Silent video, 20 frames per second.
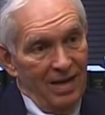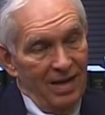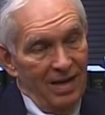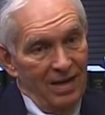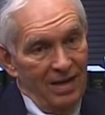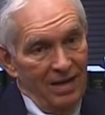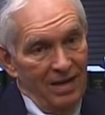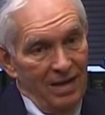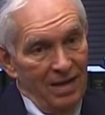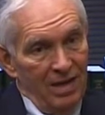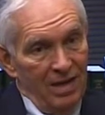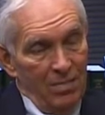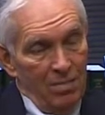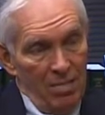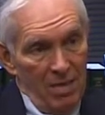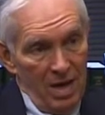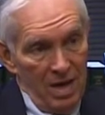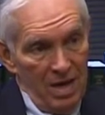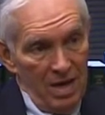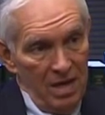Heights? In
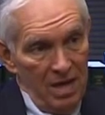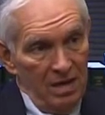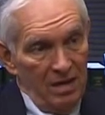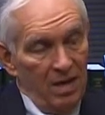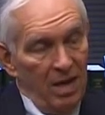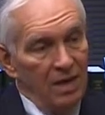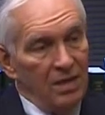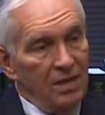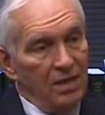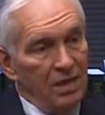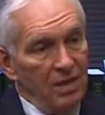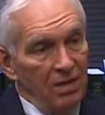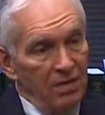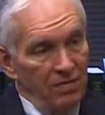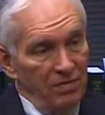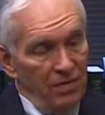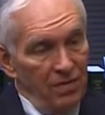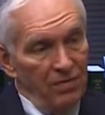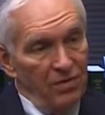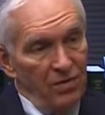May
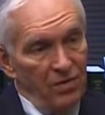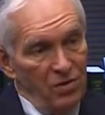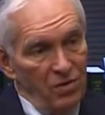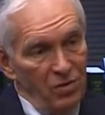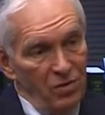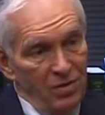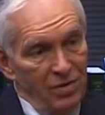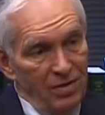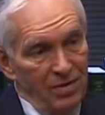1952.